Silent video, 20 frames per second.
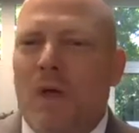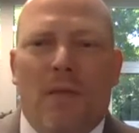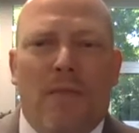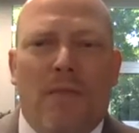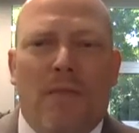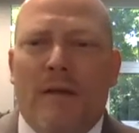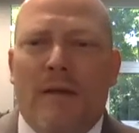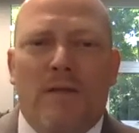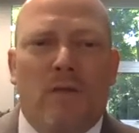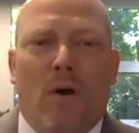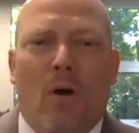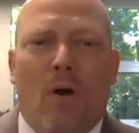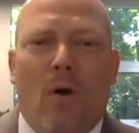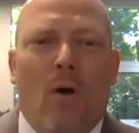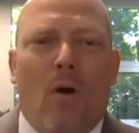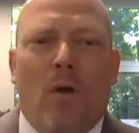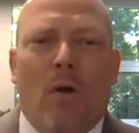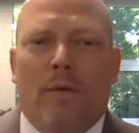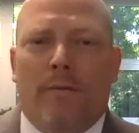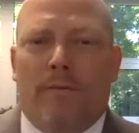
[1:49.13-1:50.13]
Thanks to
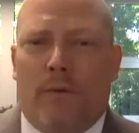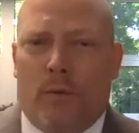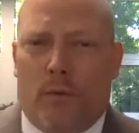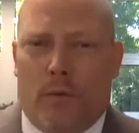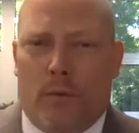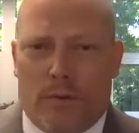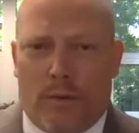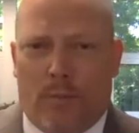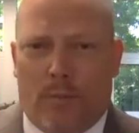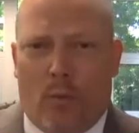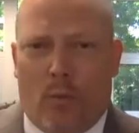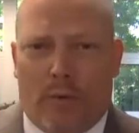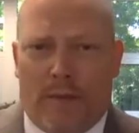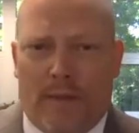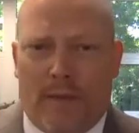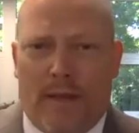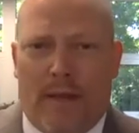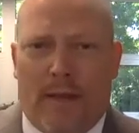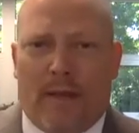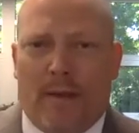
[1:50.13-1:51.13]
all of you who
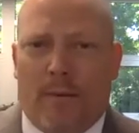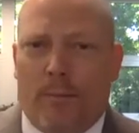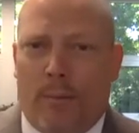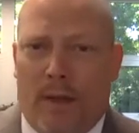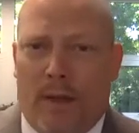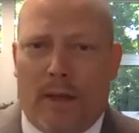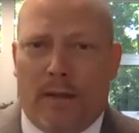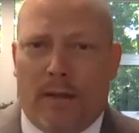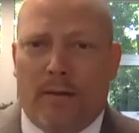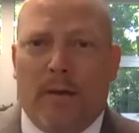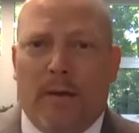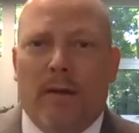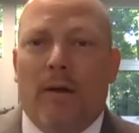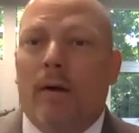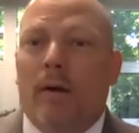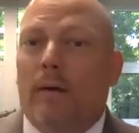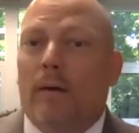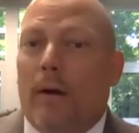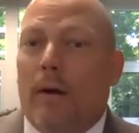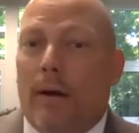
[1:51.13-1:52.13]
supported that campaign.
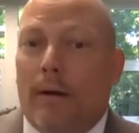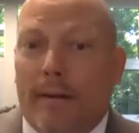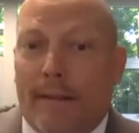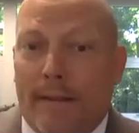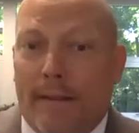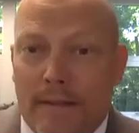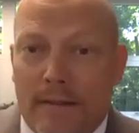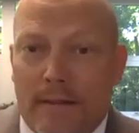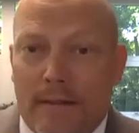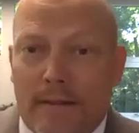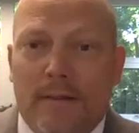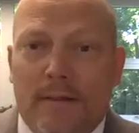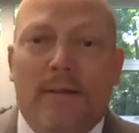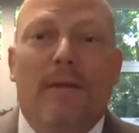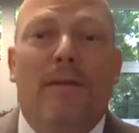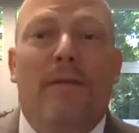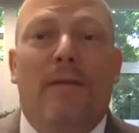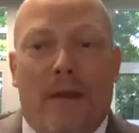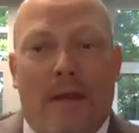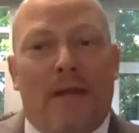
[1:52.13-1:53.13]
Our kids,
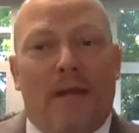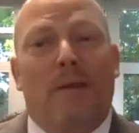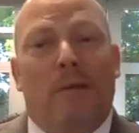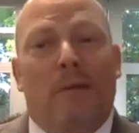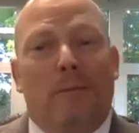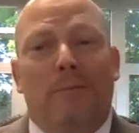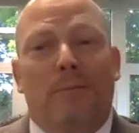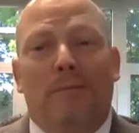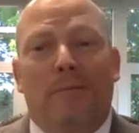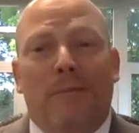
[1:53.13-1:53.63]
thank you.